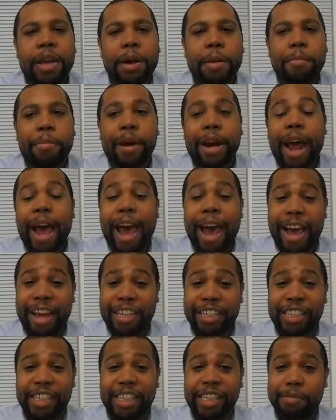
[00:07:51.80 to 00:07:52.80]
But I
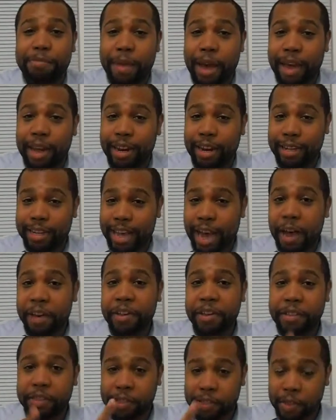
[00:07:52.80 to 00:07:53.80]
actually made
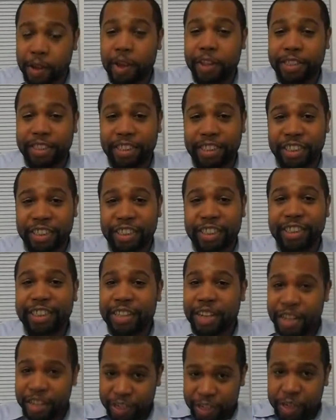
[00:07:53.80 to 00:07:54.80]
Italian sausages
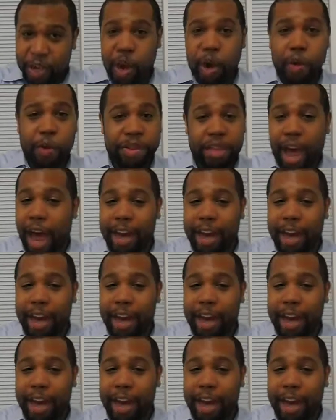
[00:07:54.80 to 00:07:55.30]
to go with it.